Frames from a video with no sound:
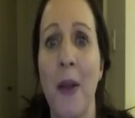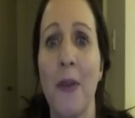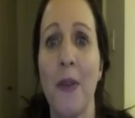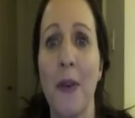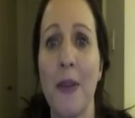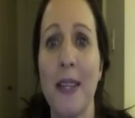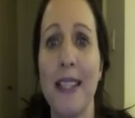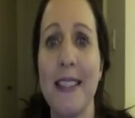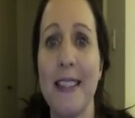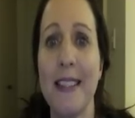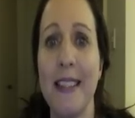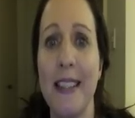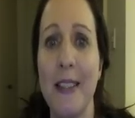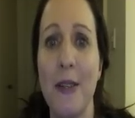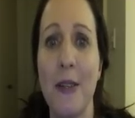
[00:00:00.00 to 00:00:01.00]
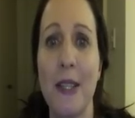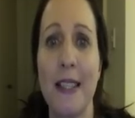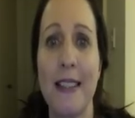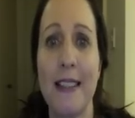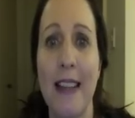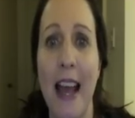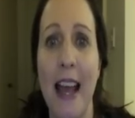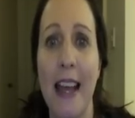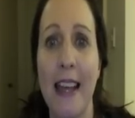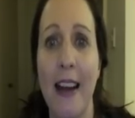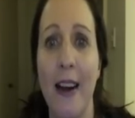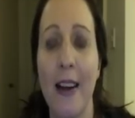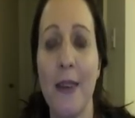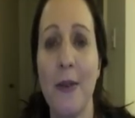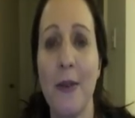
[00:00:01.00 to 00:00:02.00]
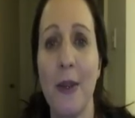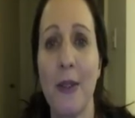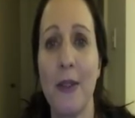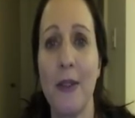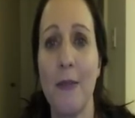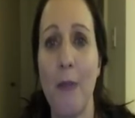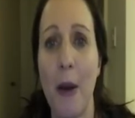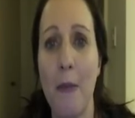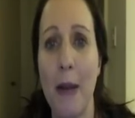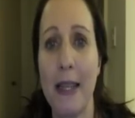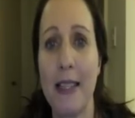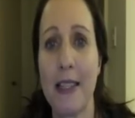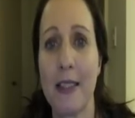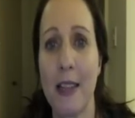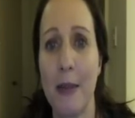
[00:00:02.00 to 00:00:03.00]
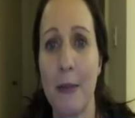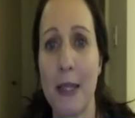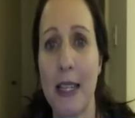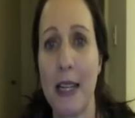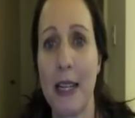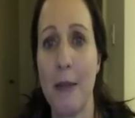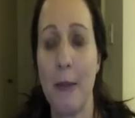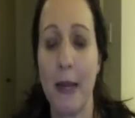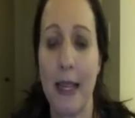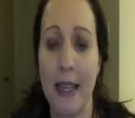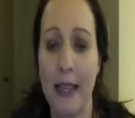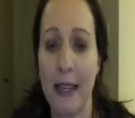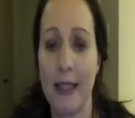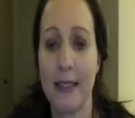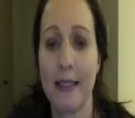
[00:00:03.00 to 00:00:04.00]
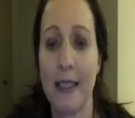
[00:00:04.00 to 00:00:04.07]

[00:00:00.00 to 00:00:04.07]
So essentially you can say, I want my manuscript's going to be, let's say